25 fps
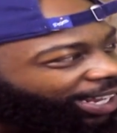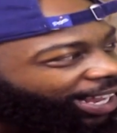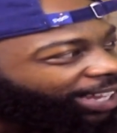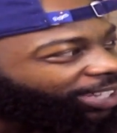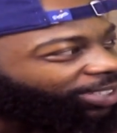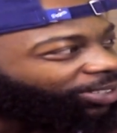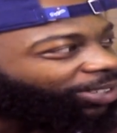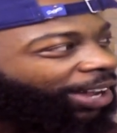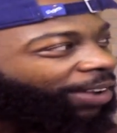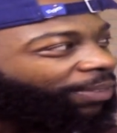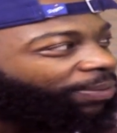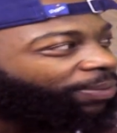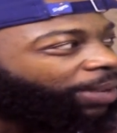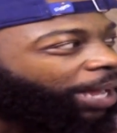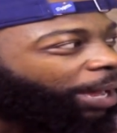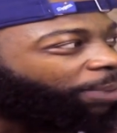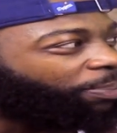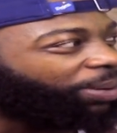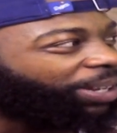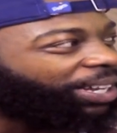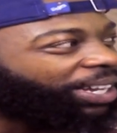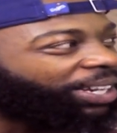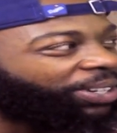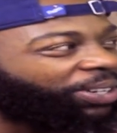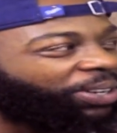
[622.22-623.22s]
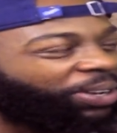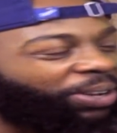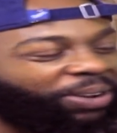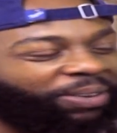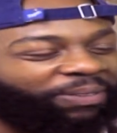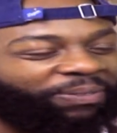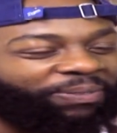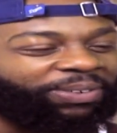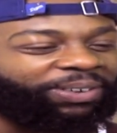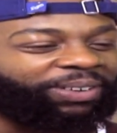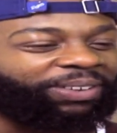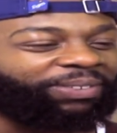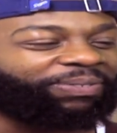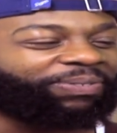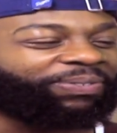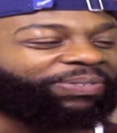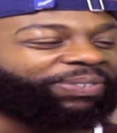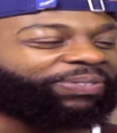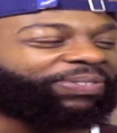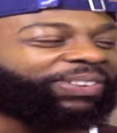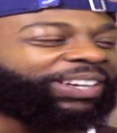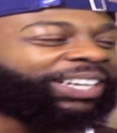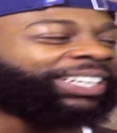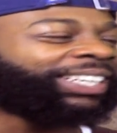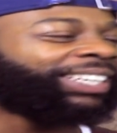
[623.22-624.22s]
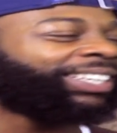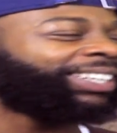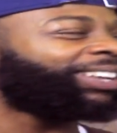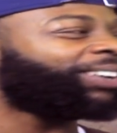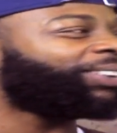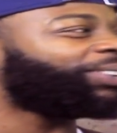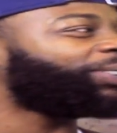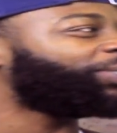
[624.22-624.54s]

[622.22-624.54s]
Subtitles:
to that? So I plan on filling